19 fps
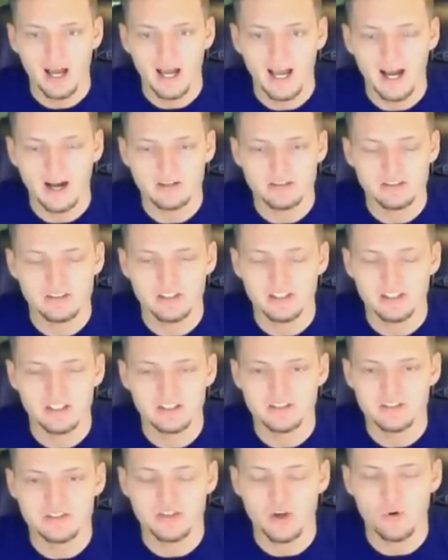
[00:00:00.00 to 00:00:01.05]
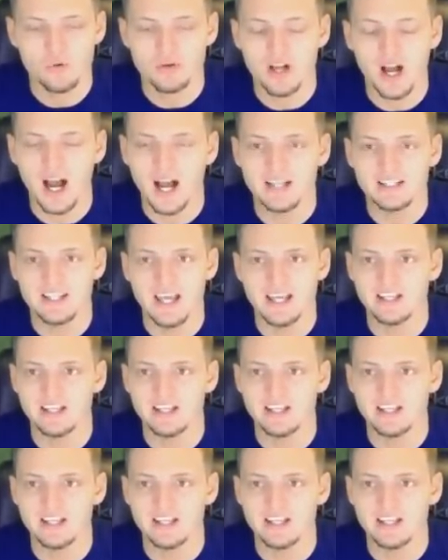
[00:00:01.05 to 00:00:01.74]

How did he get so god dang